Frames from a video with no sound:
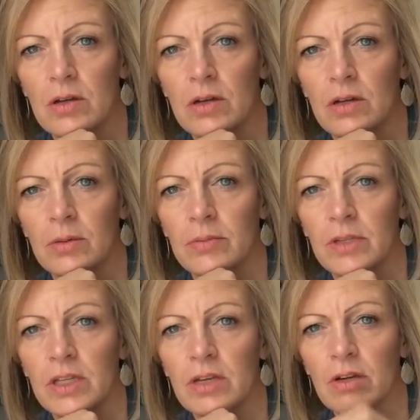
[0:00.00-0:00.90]
Um, I
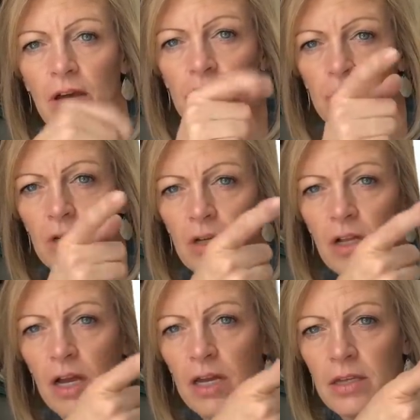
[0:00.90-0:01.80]
think it would have to be a
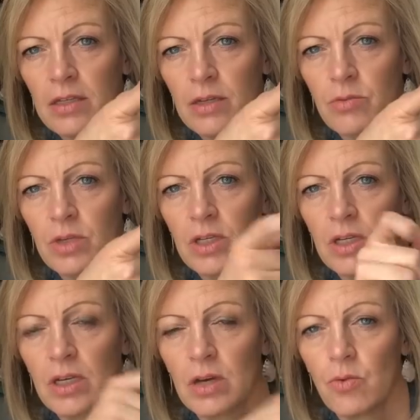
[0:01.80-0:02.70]
client that
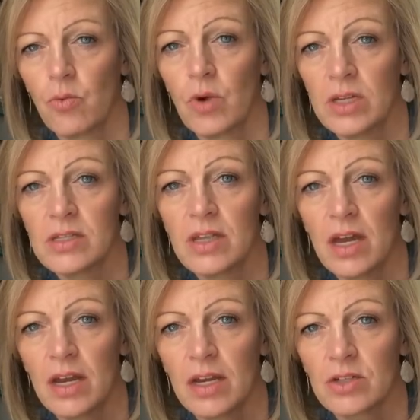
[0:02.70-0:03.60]
really wants
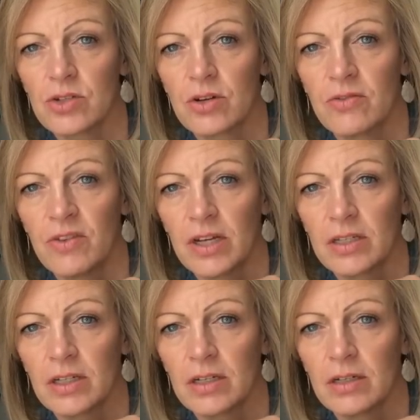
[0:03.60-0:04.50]
that extra effect
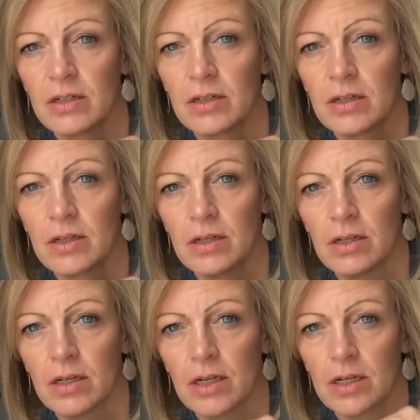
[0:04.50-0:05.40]
there
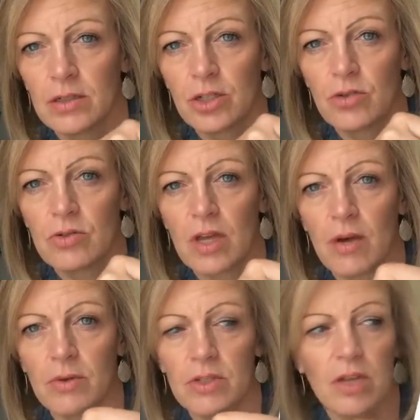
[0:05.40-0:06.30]
uh, to use
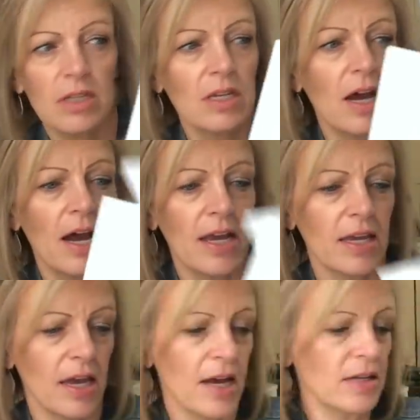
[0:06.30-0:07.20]
that one. So that's
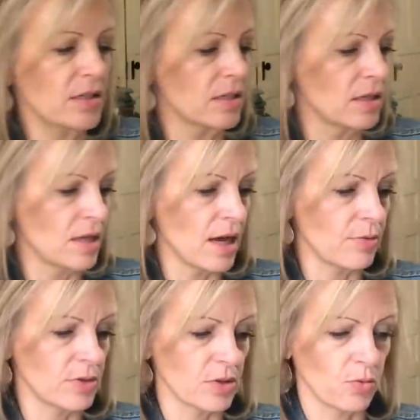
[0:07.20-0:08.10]
Ikat, and that
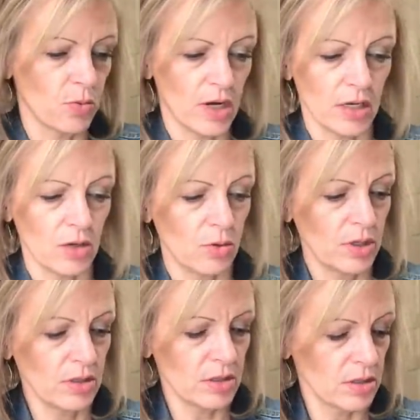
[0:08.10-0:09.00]
was a wedding
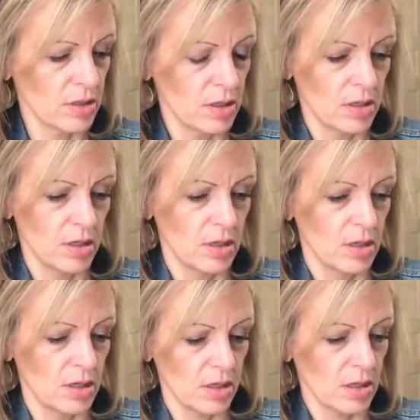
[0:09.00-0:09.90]
quilt
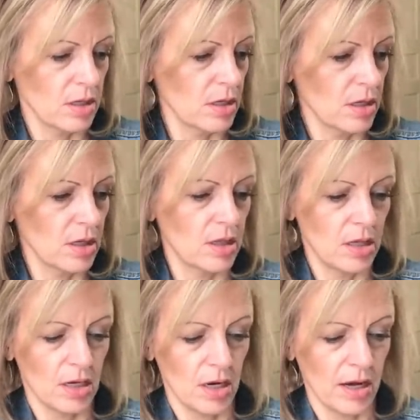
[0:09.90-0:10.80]

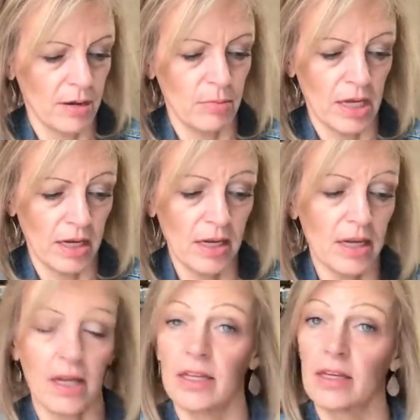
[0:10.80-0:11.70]
that I made
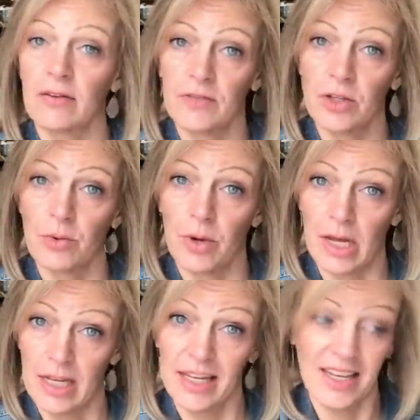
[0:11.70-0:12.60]
and gifted away